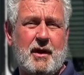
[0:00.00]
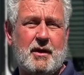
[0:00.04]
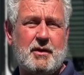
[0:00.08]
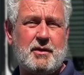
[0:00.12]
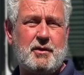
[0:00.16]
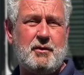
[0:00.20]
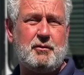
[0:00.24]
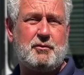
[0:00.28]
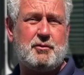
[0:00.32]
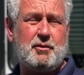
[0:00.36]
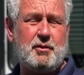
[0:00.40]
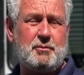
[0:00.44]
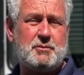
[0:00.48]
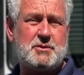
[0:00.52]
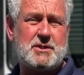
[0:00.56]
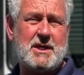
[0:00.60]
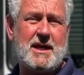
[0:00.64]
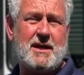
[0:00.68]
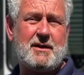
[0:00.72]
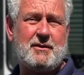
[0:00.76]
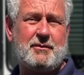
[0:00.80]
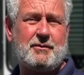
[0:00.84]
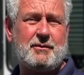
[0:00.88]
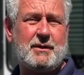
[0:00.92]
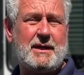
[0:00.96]
to our YouTube
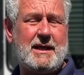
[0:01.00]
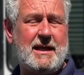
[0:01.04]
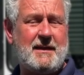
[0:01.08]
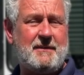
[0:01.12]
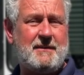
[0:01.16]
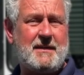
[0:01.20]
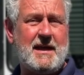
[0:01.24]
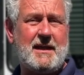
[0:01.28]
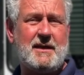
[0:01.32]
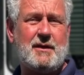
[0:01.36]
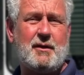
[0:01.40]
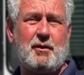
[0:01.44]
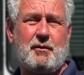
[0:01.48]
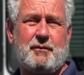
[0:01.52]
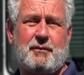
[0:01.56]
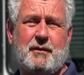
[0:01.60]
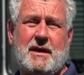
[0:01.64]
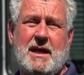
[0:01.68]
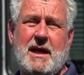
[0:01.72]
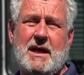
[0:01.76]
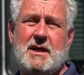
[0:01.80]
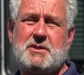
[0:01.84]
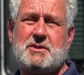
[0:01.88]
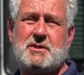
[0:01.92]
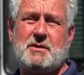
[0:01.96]
channel, hit that
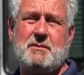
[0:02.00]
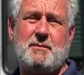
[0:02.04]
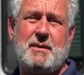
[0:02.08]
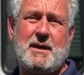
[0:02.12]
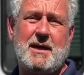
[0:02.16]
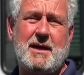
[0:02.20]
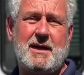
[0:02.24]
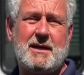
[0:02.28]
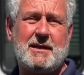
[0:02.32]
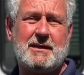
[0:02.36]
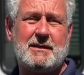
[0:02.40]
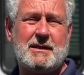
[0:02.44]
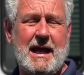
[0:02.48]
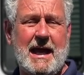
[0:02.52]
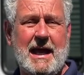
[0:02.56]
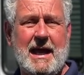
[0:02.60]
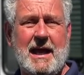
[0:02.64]
notification bell,